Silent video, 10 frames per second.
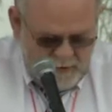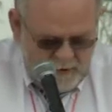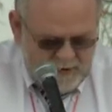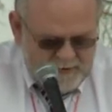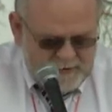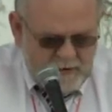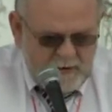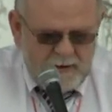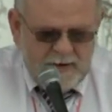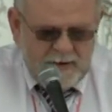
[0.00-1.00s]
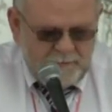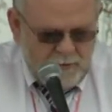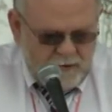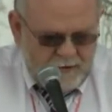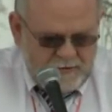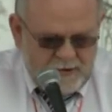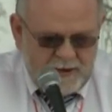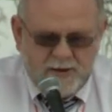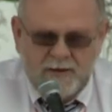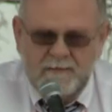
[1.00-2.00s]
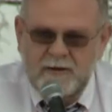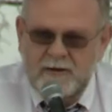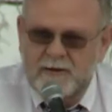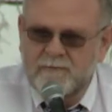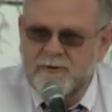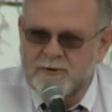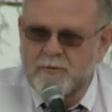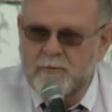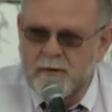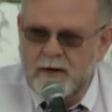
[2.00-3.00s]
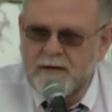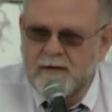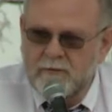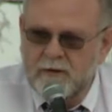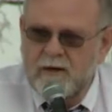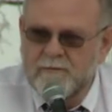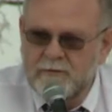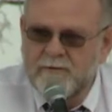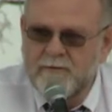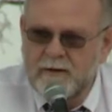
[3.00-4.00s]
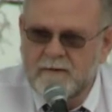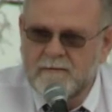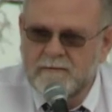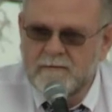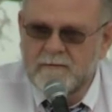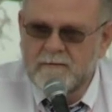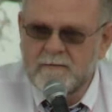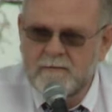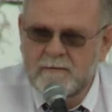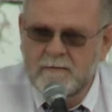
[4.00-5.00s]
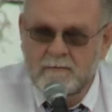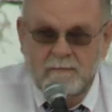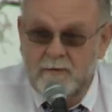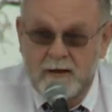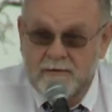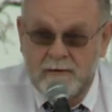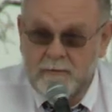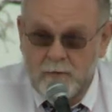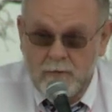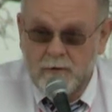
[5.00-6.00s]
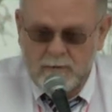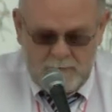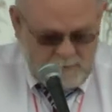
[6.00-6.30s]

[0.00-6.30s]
It is the collective organization of the individual right of lawful defense. Nothing more."